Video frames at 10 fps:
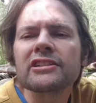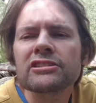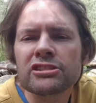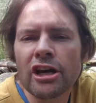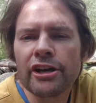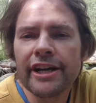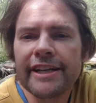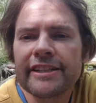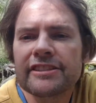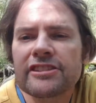So
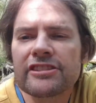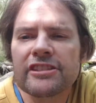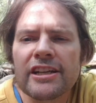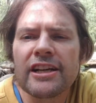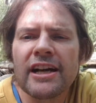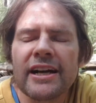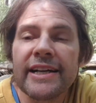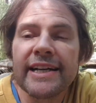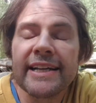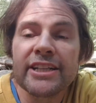it's
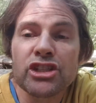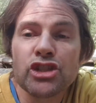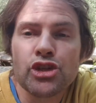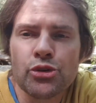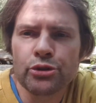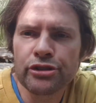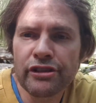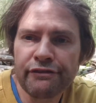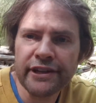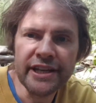an
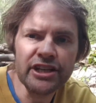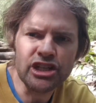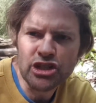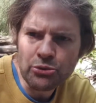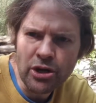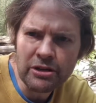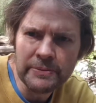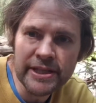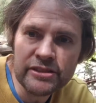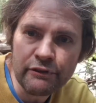intrusive igneous rock.
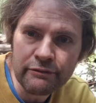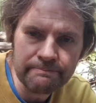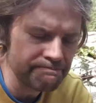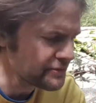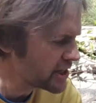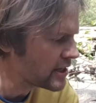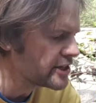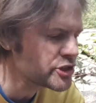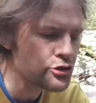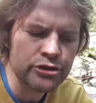Means,
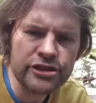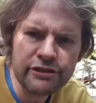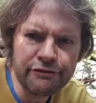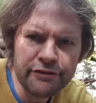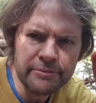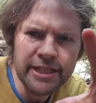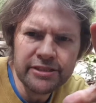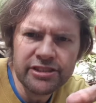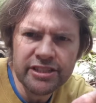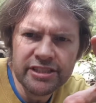intrusive
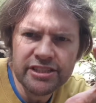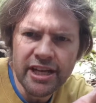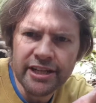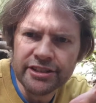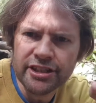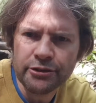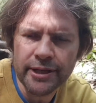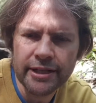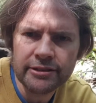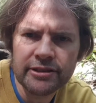means it's under the
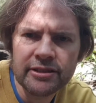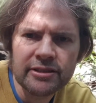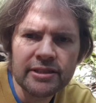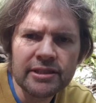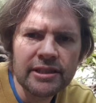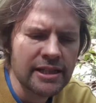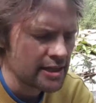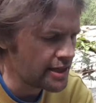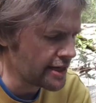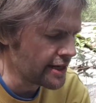ground,
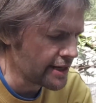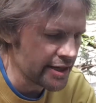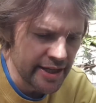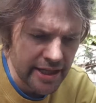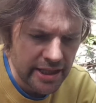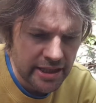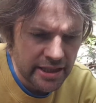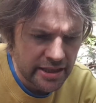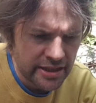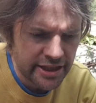and
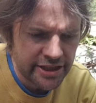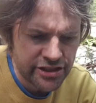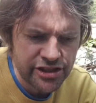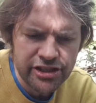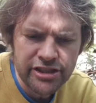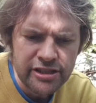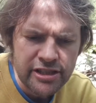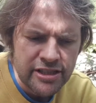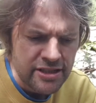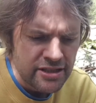it's
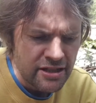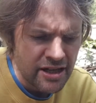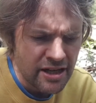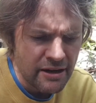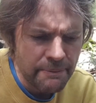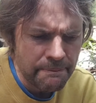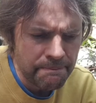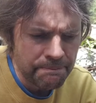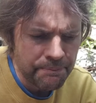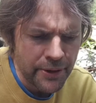
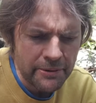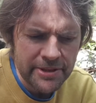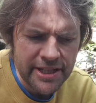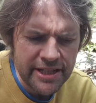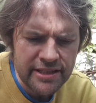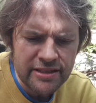probably